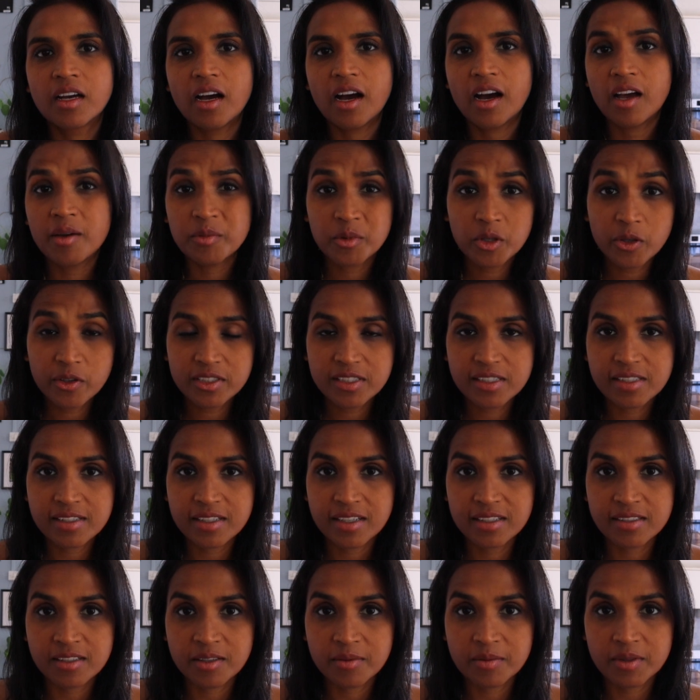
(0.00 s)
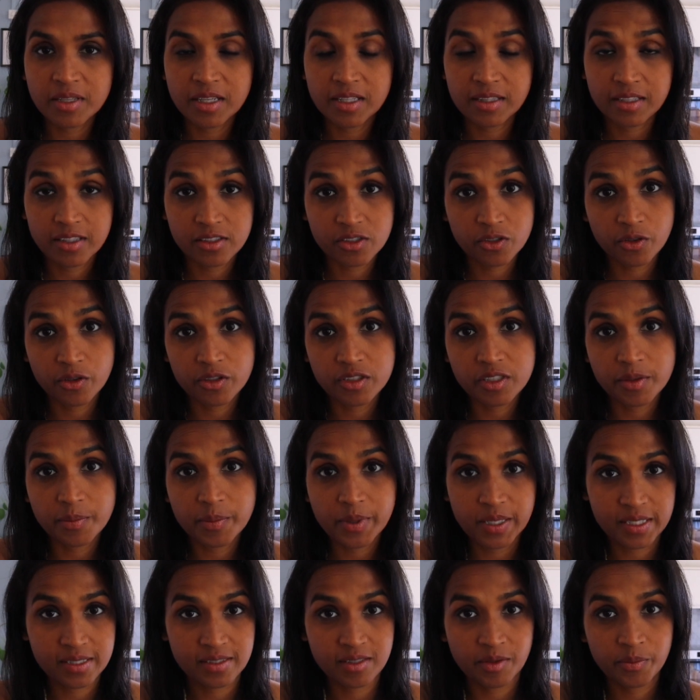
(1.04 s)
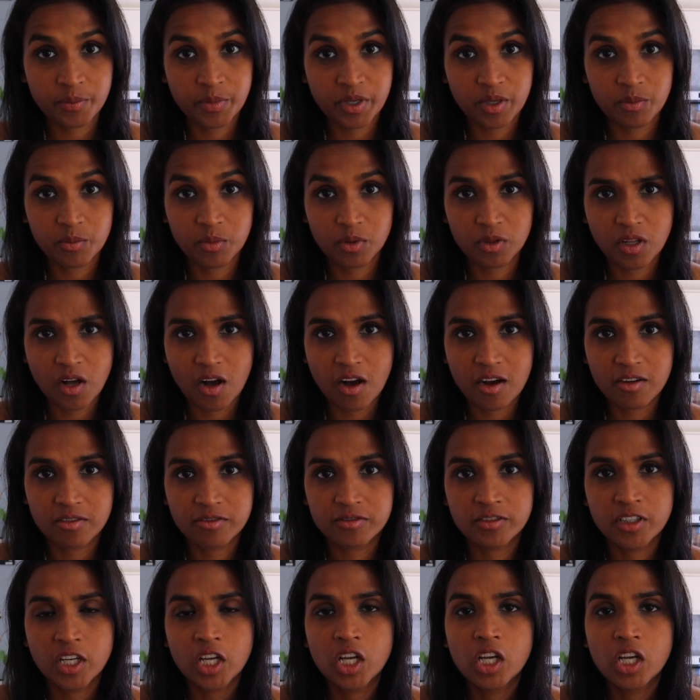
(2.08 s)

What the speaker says: I'm going to say something that's going to piss some people off.